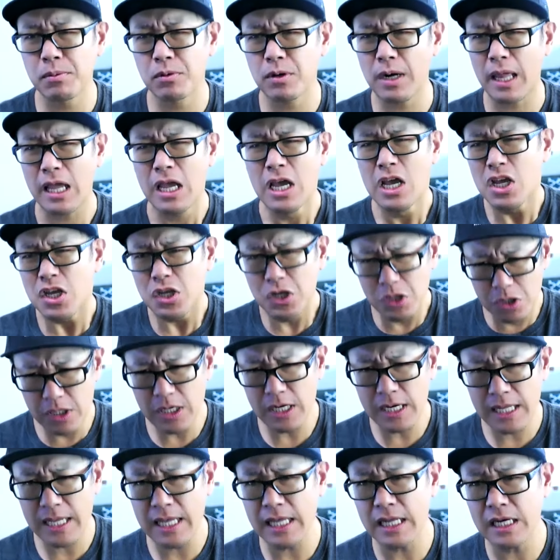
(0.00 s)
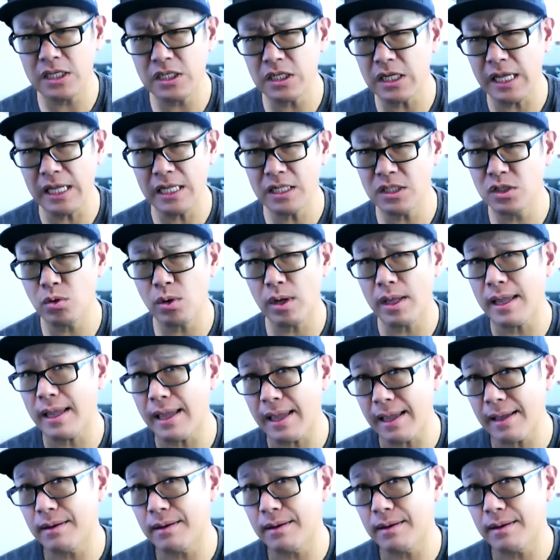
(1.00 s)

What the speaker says: are like, you need to get into it.